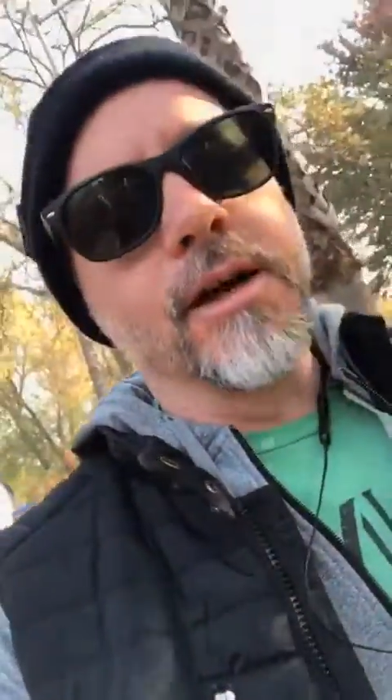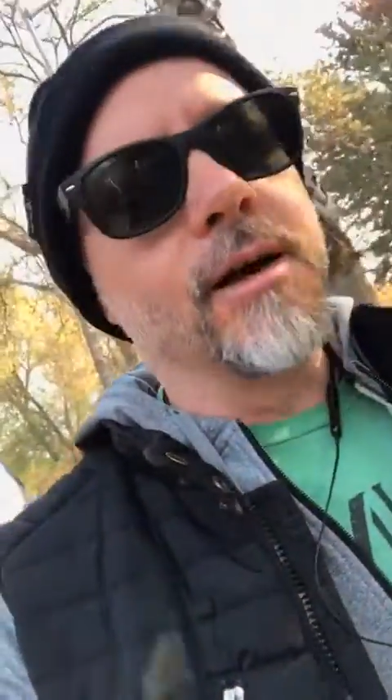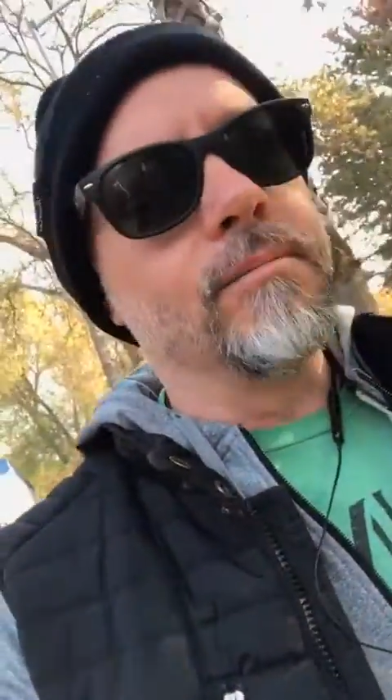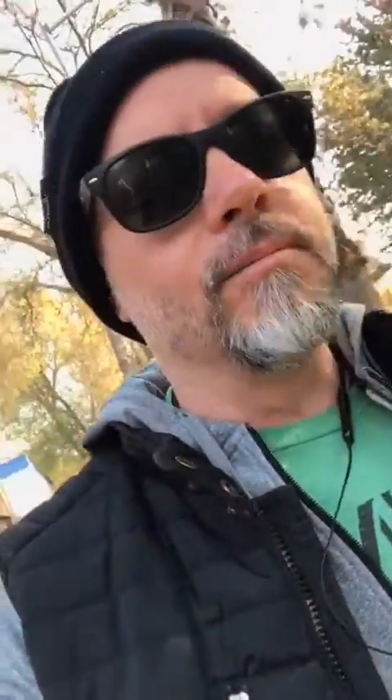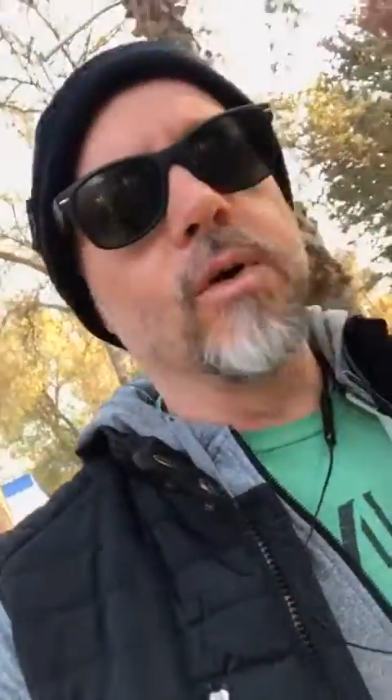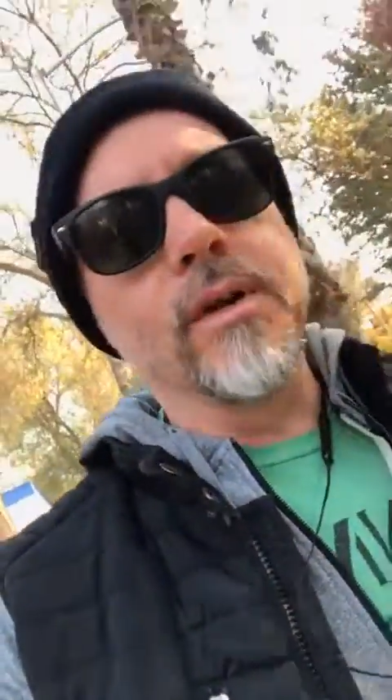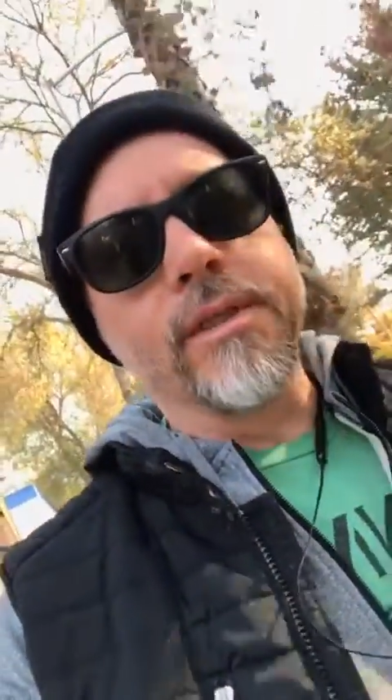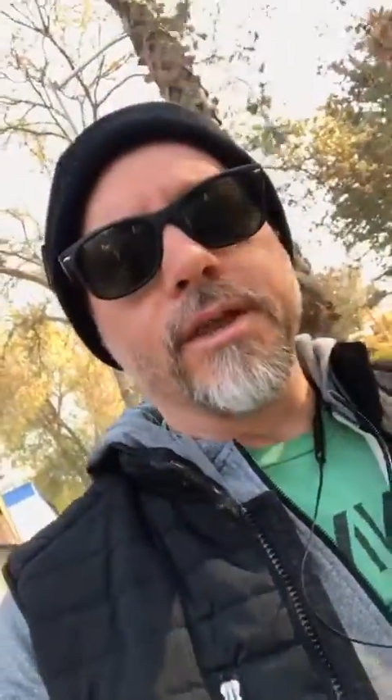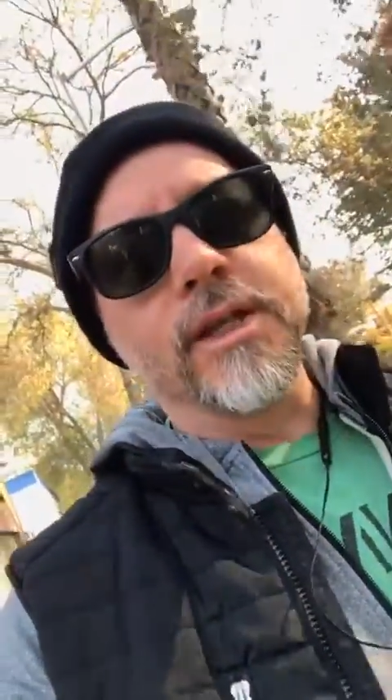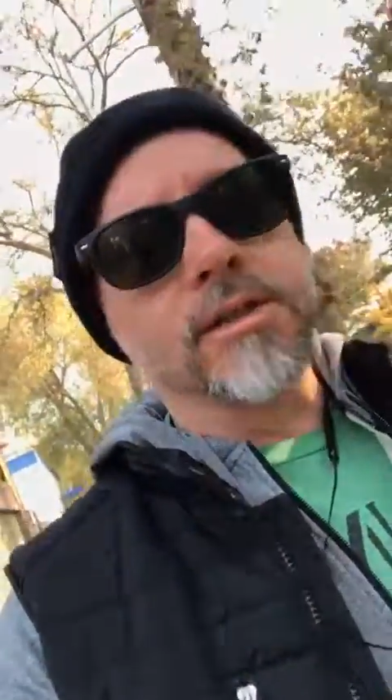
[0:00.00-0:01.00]
one of
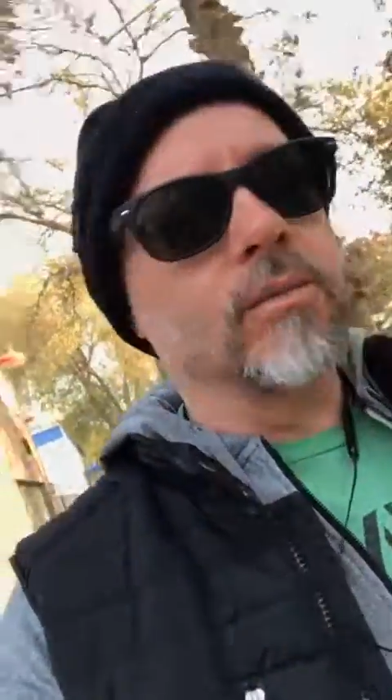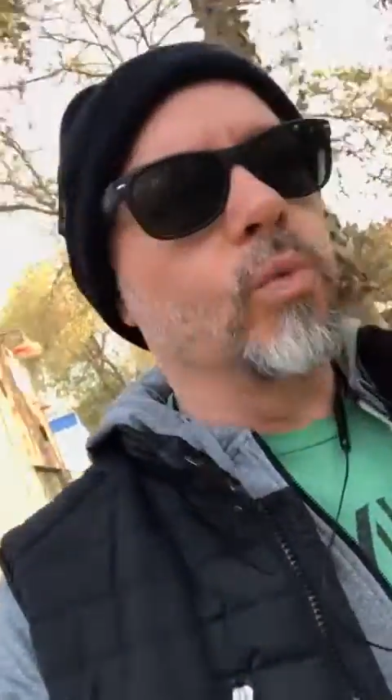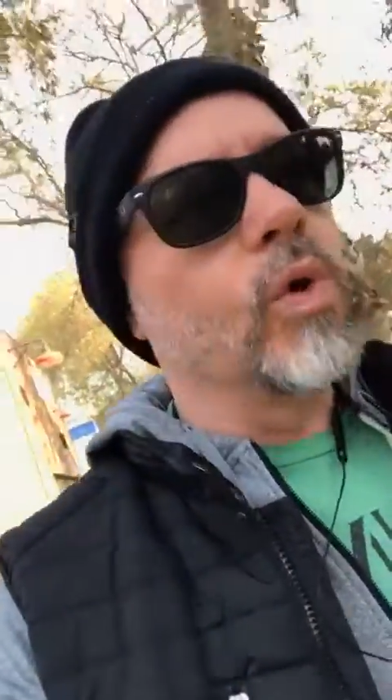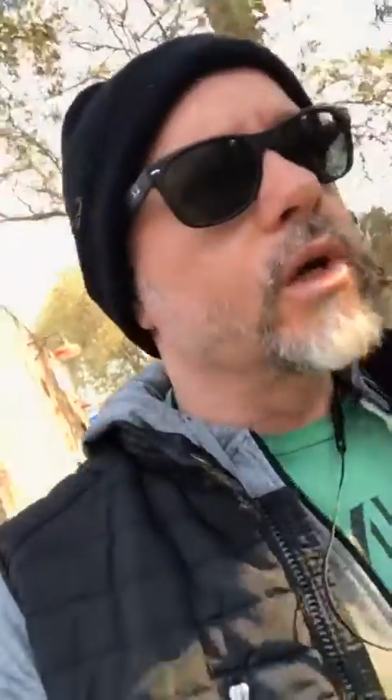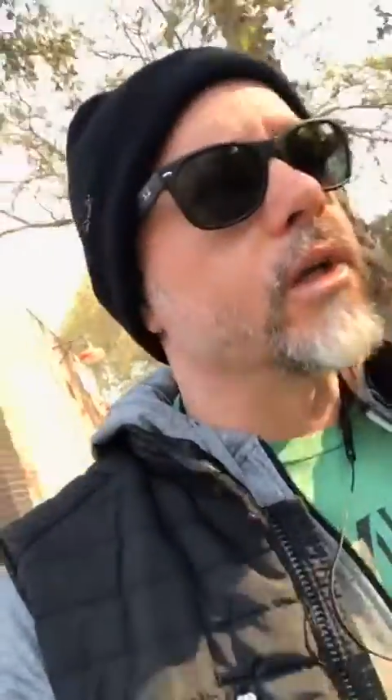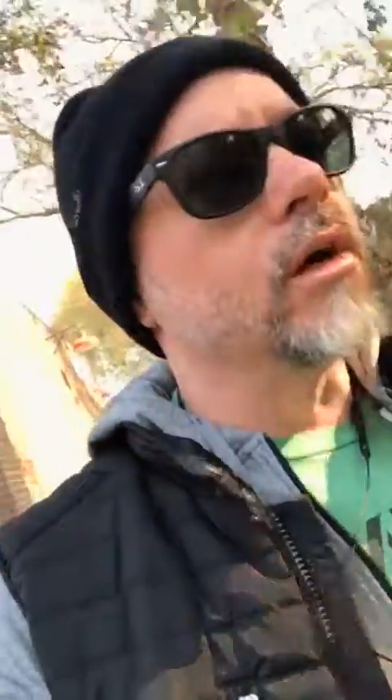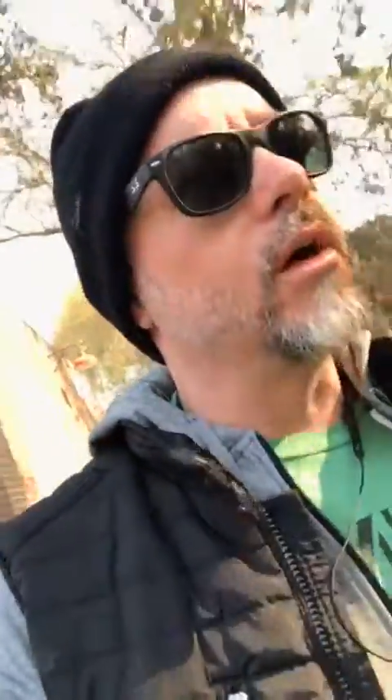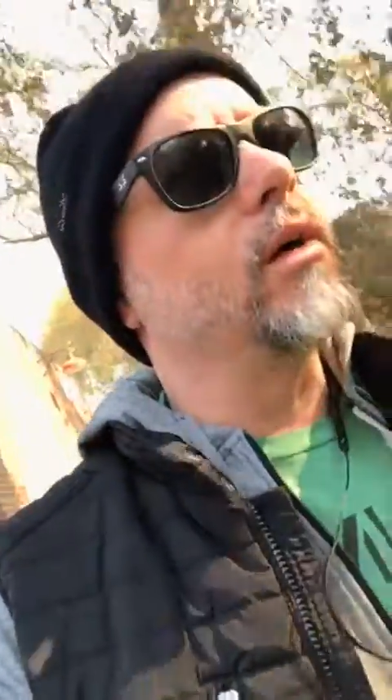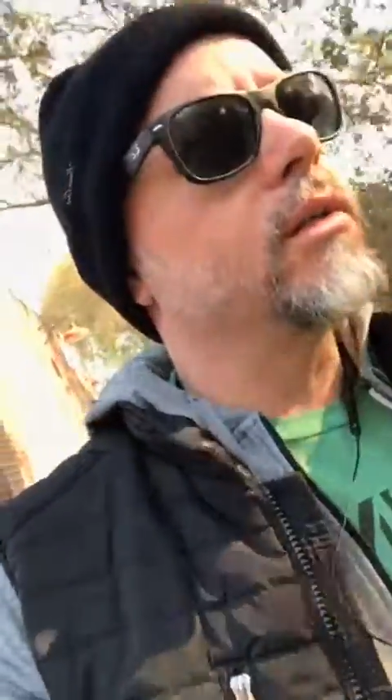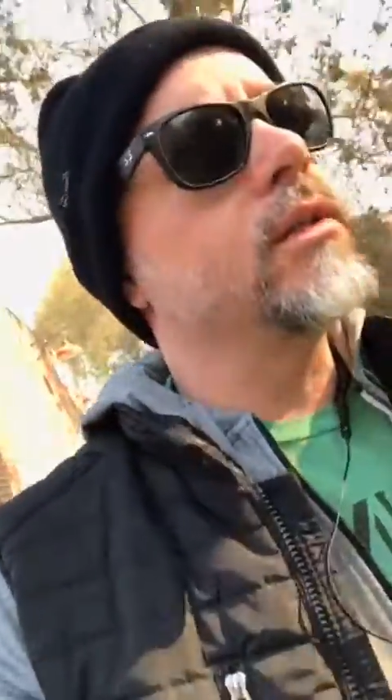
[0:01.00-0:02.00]
the things that I'm working
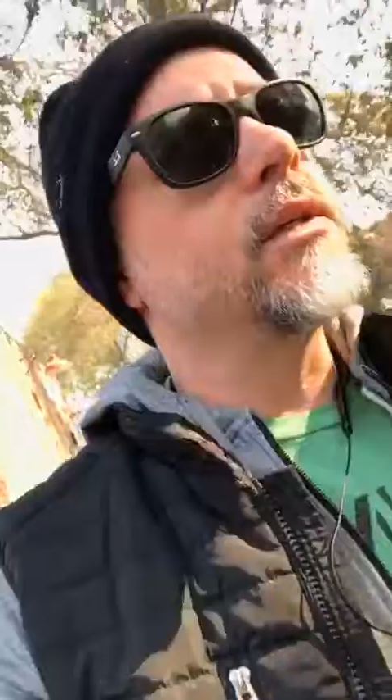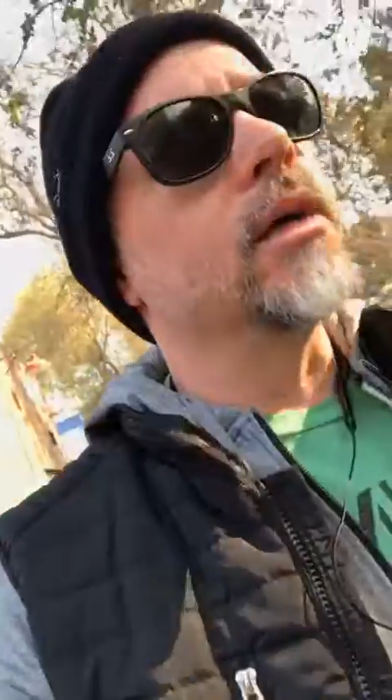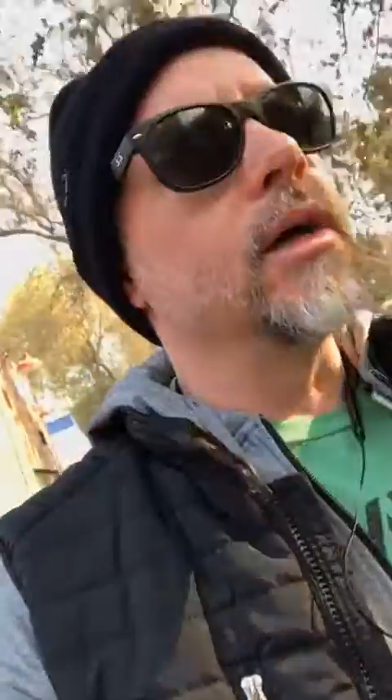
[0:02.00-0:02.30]
on.